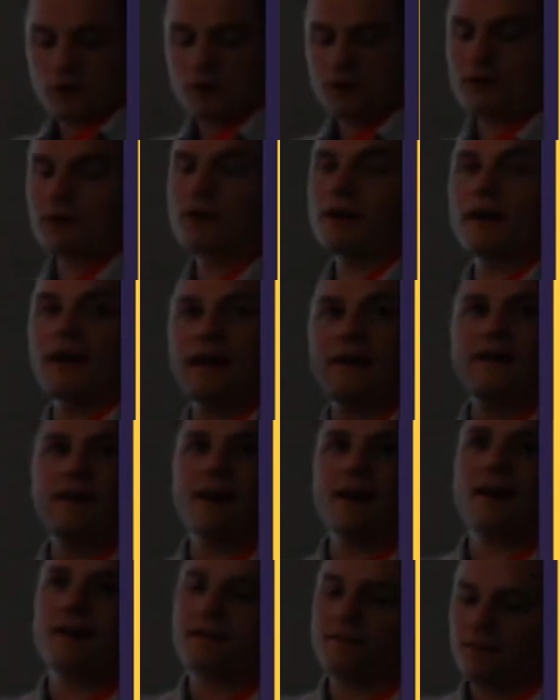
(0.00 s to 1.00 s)
all. Okay,
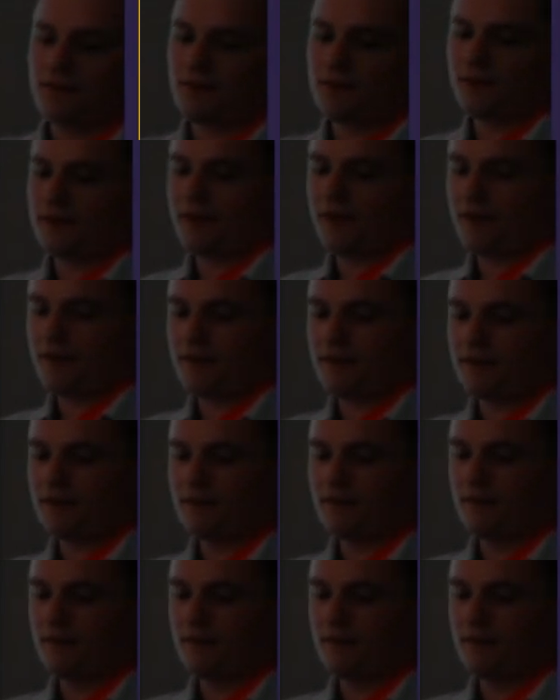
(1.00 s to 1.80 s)
yeah, okay.